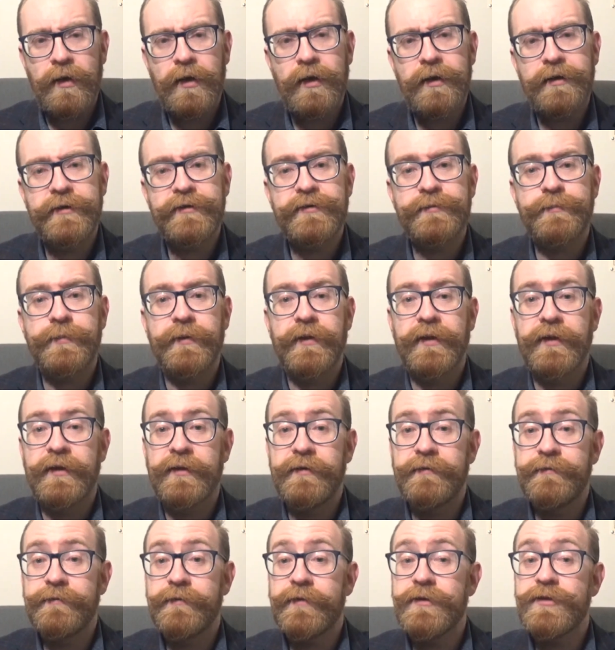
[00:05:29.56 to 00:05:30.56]
It is
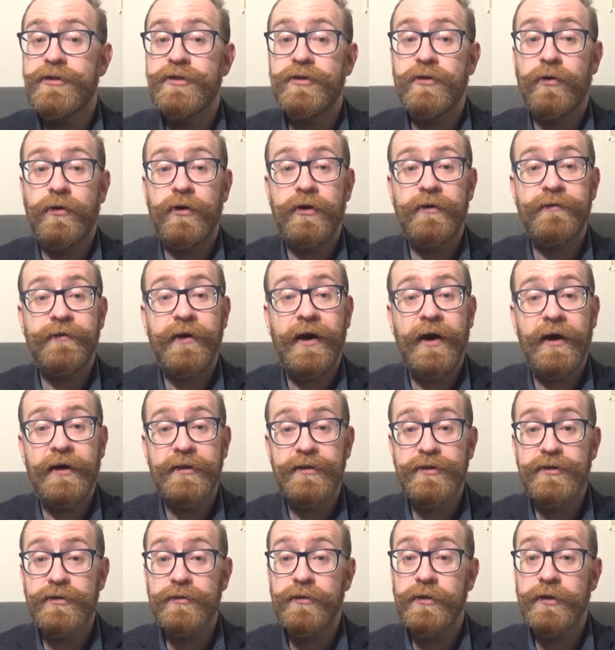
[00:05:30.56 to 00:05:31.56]
believed the story of
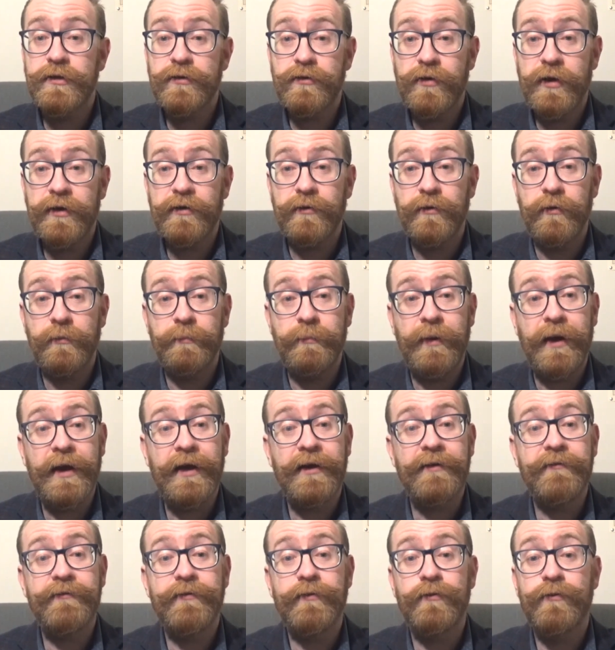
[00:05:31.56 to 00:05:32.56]
Hansel and Gretel may
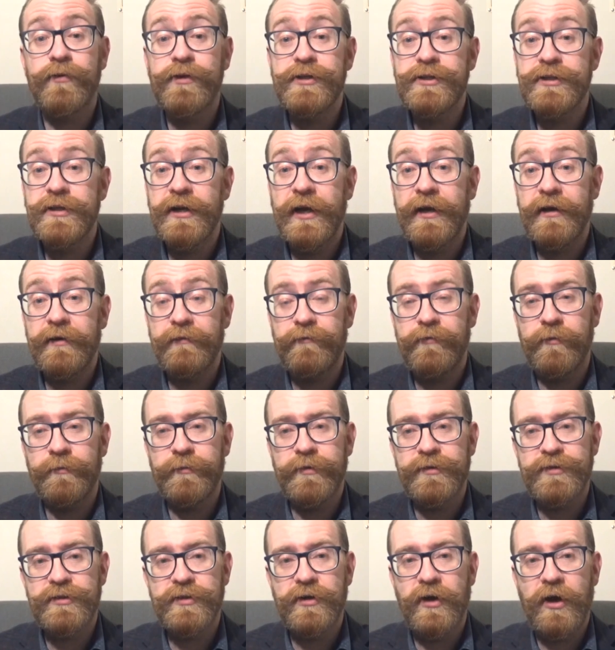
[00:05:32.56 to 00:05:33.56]
have originated from
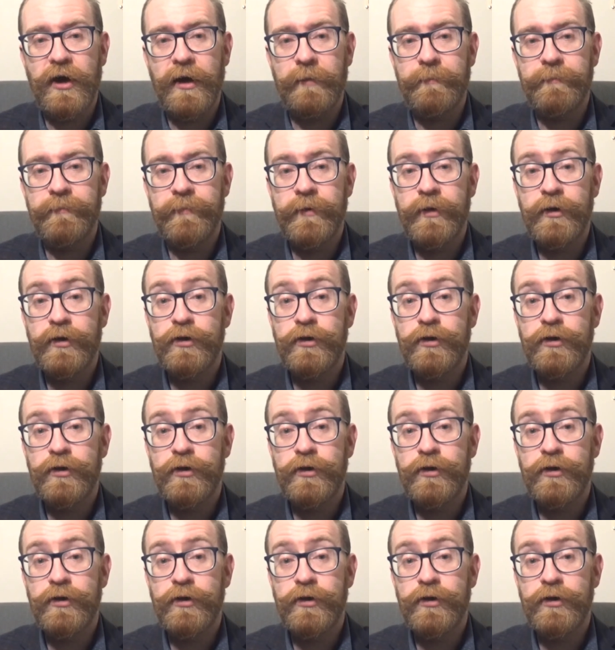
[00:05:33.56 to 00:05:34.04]
this time,